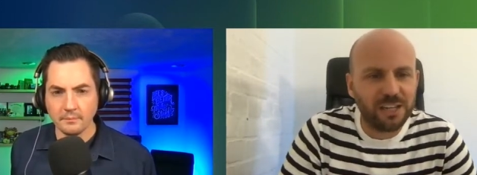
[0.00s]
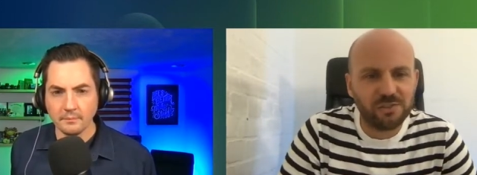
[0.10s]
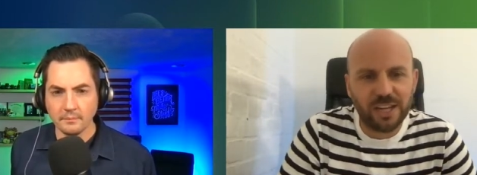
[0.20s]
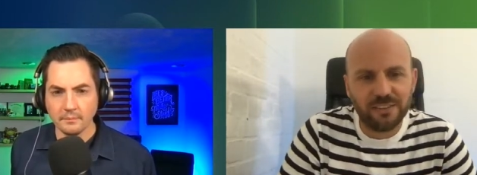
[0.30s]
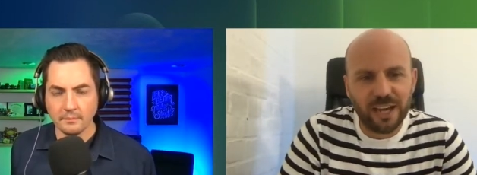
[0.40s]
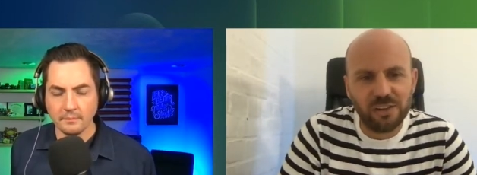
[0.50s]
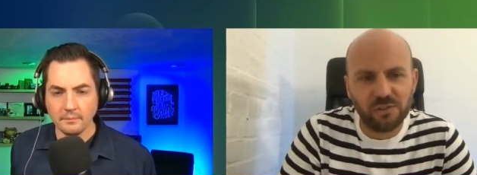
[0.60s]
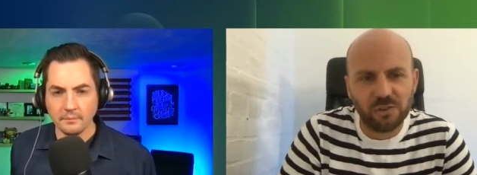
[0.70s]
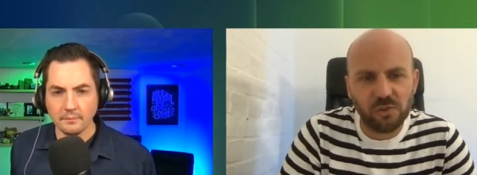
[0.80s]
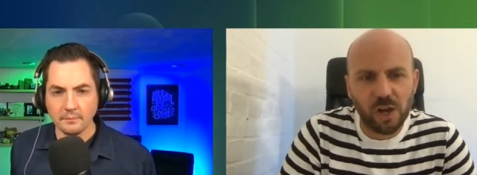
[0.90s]
Speaker 1: Let's take that as
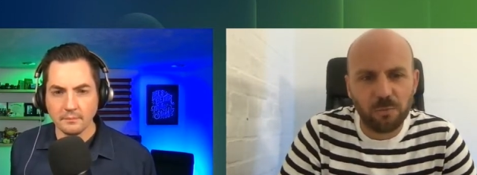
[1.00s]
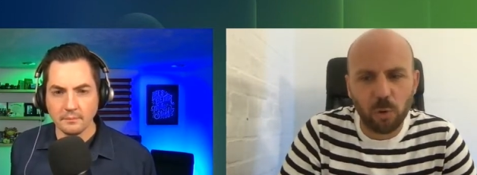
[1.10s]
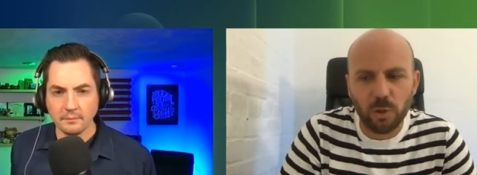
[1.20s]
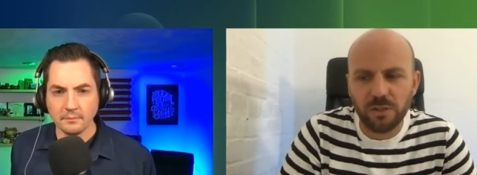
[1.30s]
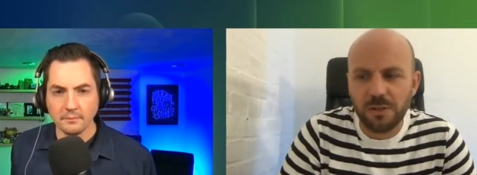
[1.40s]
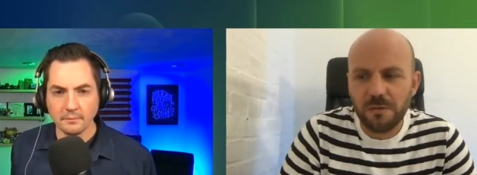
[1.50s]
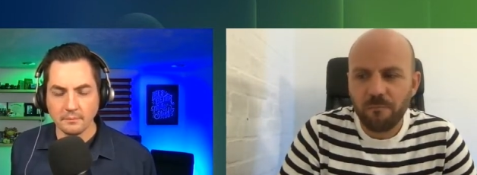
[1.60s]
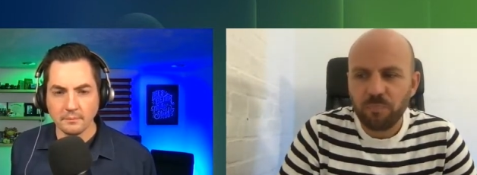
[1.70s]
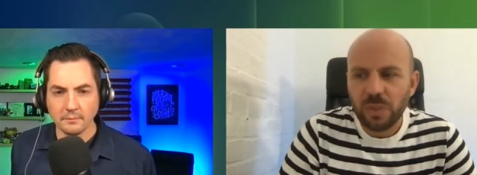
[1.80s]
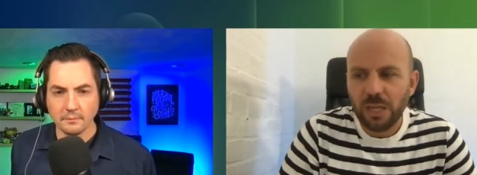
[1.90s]
an example. And
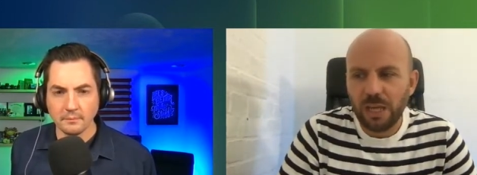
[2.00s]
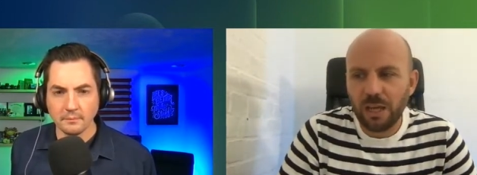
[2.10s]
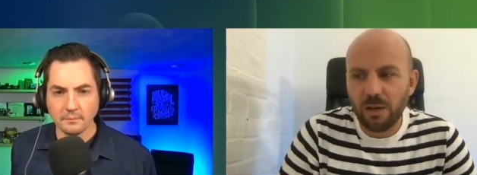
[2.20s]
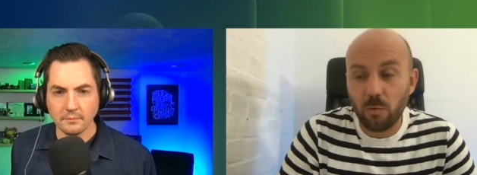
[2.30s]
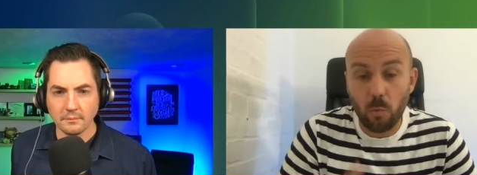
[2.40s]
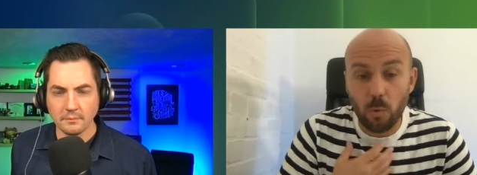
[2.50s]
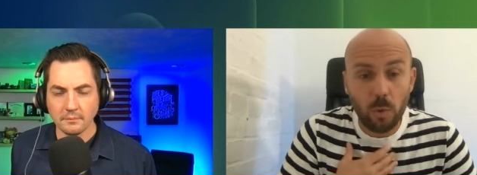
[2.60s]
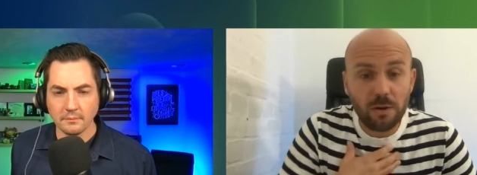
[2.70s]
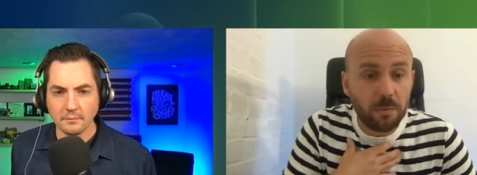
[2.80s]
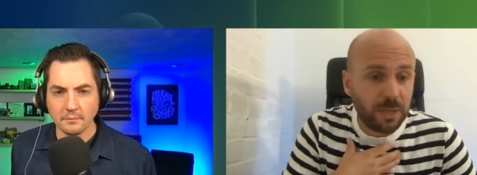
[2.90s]

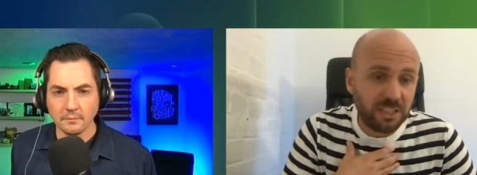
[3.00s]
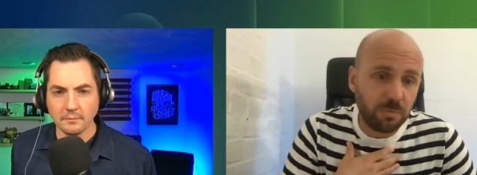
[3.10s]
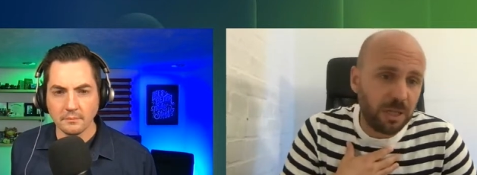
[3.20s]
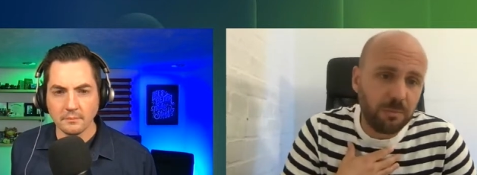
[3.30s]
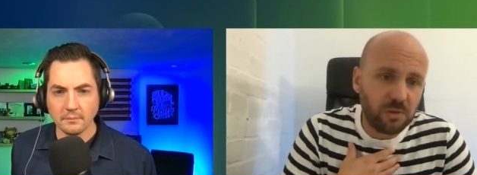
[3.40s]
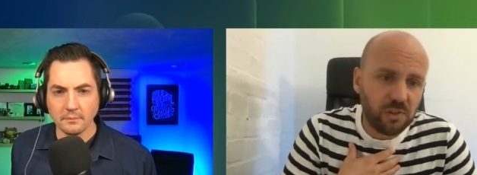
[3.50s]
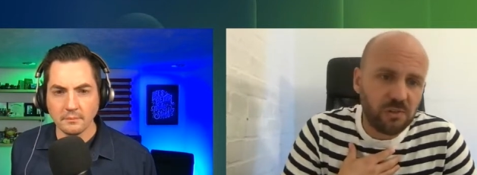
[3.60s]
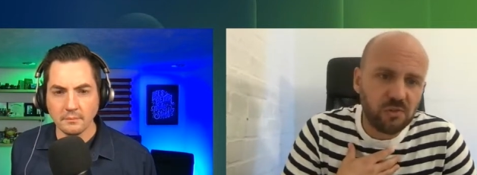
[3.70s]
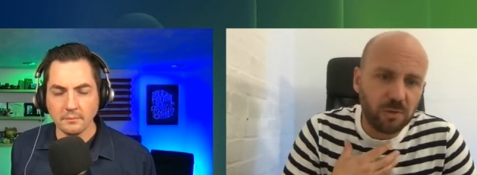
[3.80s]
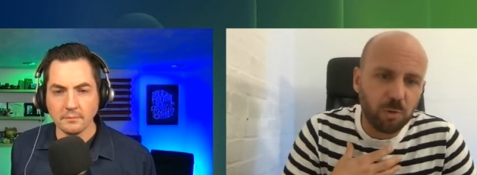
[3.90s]
we're a B2B
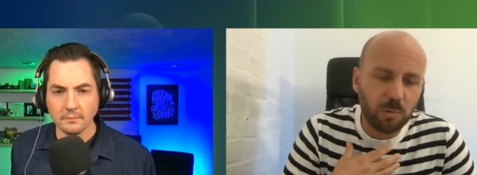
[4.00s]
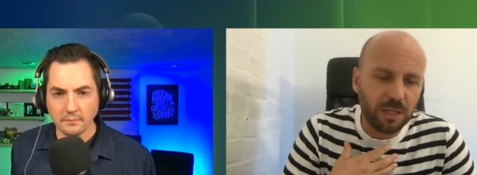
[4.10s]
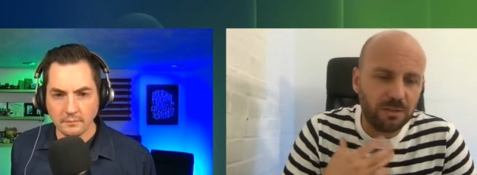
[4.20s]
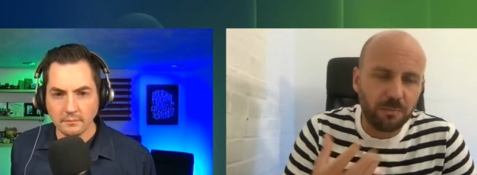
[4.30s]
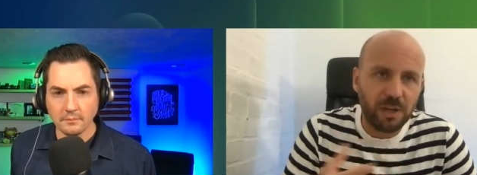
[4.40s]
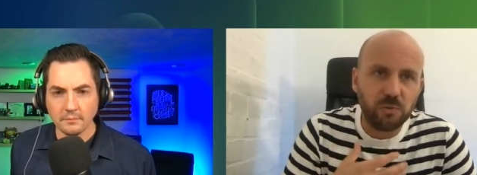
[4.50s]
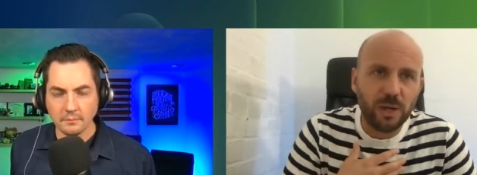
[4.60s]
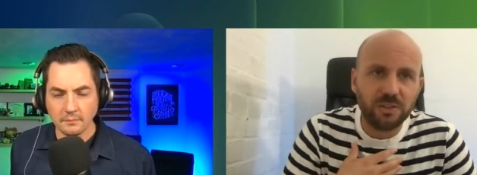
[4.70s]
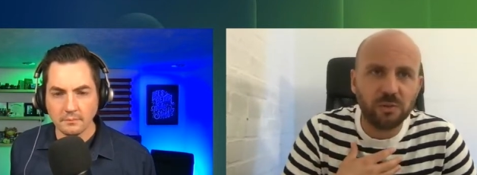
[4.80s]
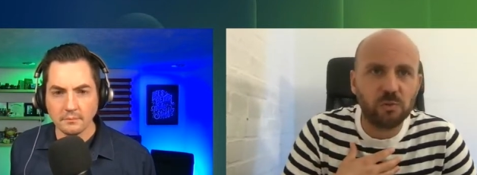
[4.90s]
business, so probably the best
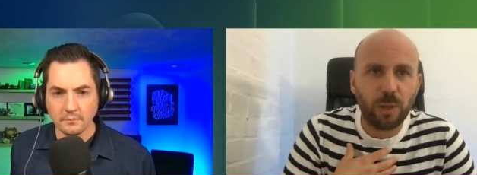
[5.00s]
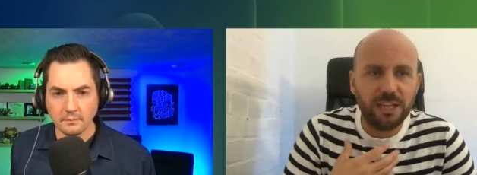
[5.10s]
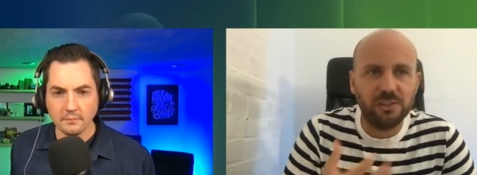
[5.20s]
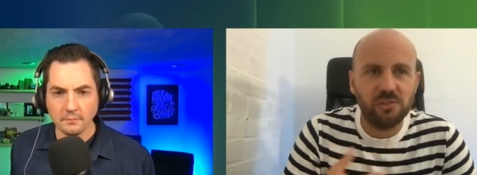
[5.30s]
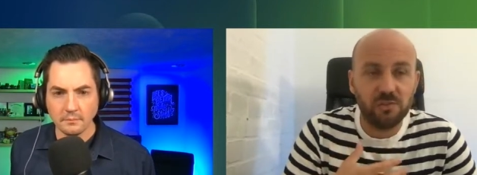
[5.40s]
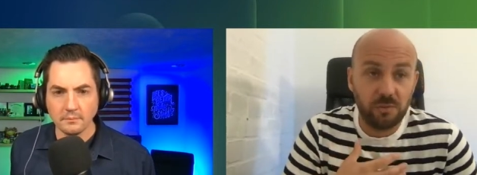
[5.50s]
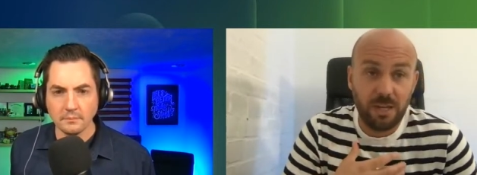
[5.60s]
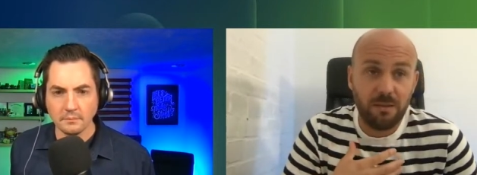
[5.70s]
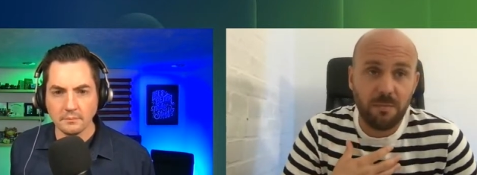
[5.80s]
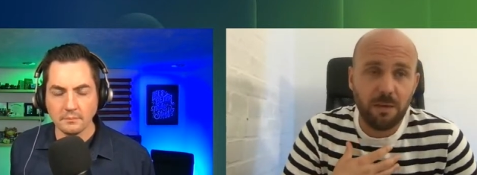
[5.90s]
way to explain this is
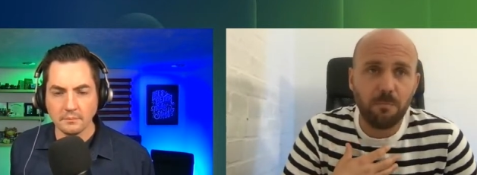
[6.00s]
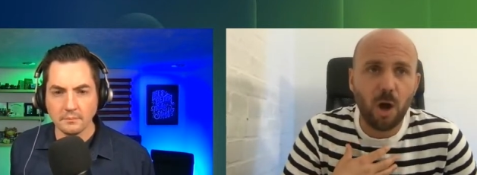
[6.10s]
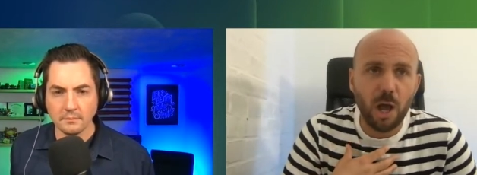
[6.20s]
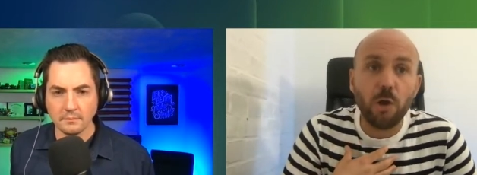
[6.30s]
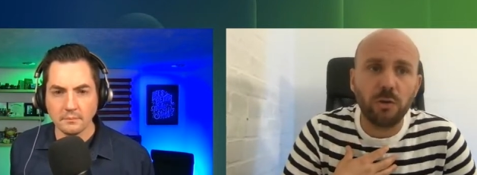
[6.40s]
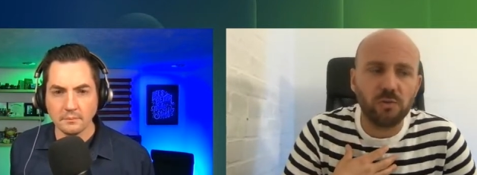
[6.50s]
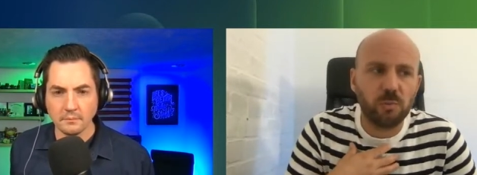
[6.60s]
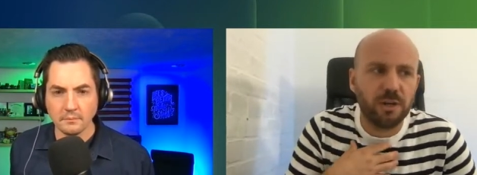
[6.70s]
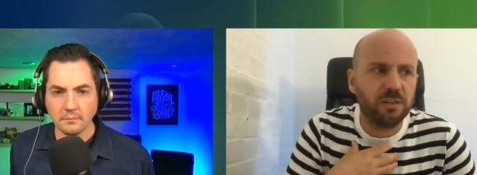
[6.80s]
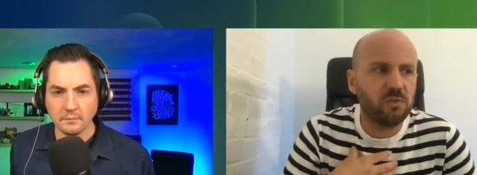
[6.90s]
in my own
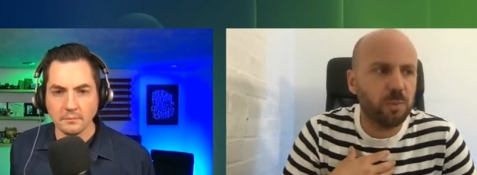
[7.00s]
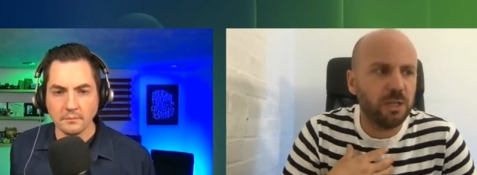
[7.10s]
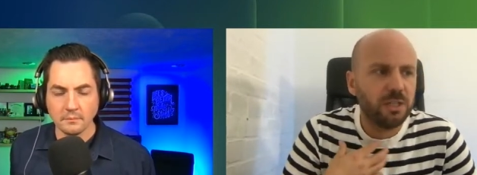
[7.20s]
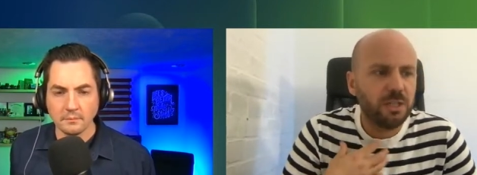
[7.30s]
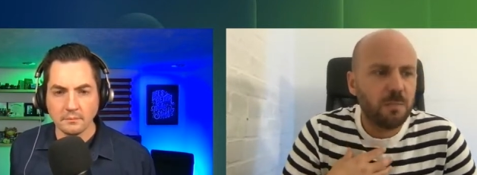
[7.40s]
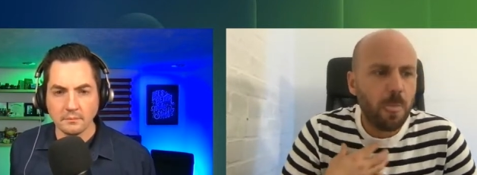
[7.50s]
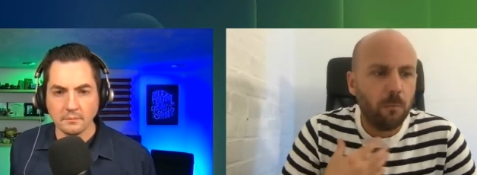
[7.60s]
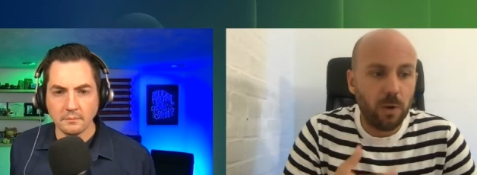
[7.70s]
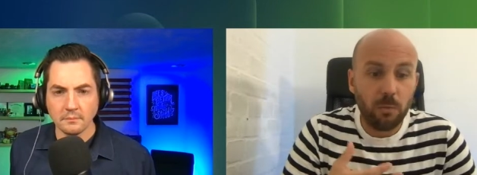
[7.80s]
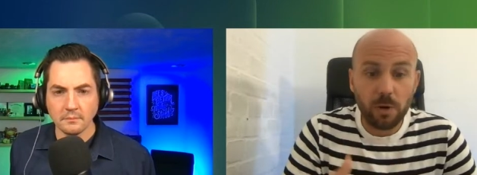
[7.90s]
experience, but
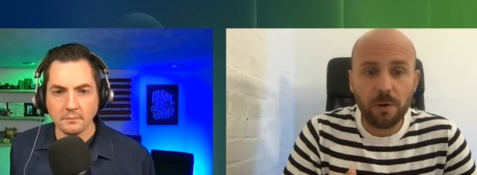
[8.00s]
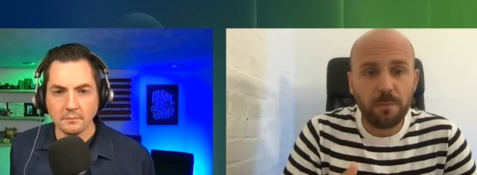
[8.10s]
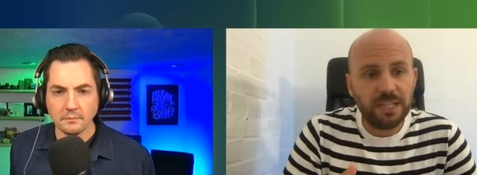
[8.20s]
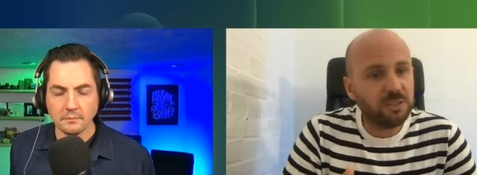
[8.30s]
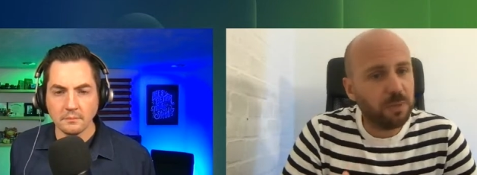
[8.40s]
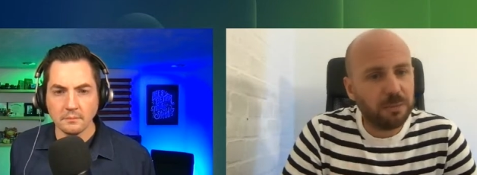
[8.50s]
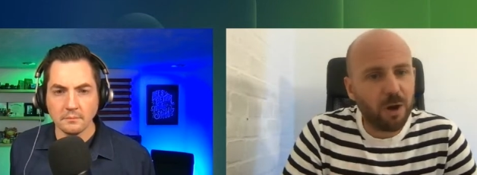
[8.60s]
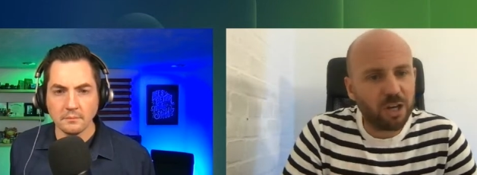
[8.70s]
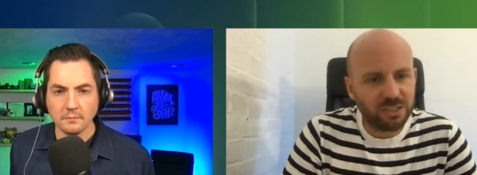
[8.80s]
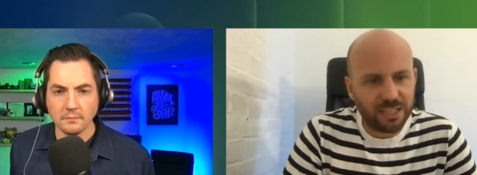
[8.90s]
we're a B2B
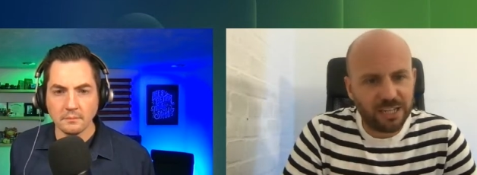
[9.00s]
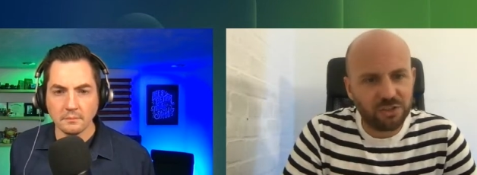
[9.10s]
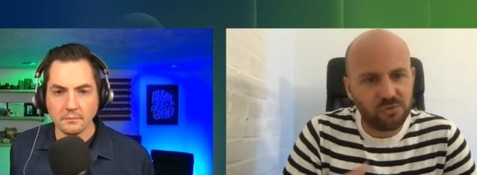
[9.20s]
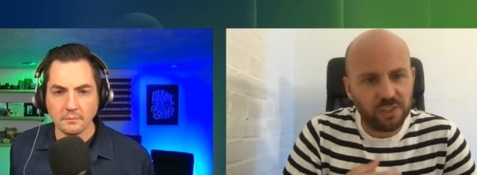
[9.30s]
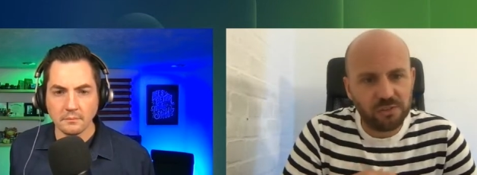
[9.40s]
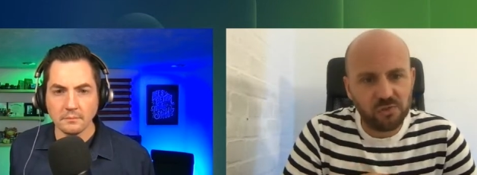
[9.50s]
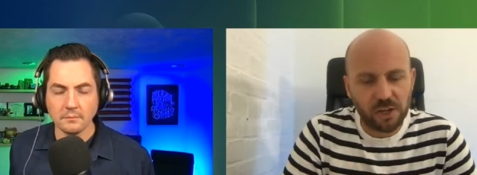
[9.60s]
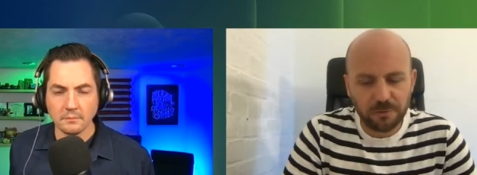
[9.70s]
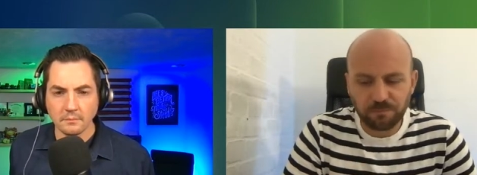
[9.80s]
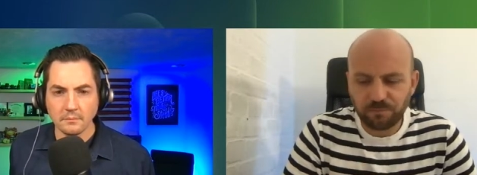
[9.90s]
marketing agency. So